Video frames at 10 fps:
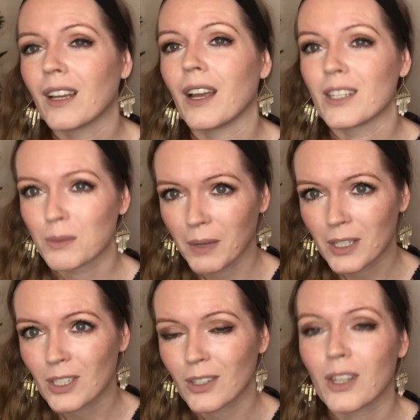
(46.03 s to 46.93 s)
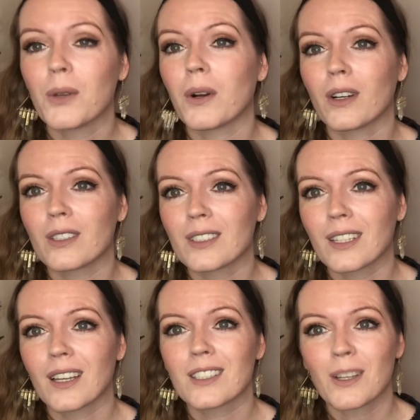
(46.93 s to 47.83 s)
It's better that you answer
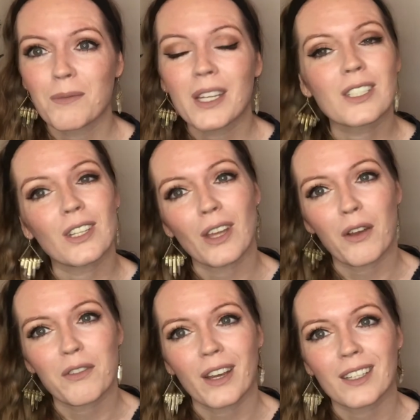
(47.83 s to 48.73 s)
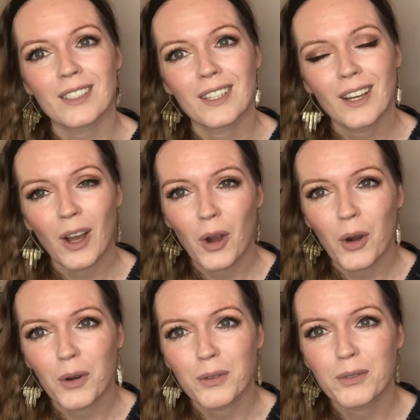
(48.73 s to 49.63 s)
something to the effect
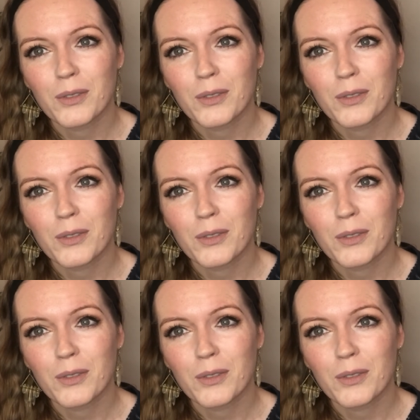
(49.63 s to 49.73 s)
of,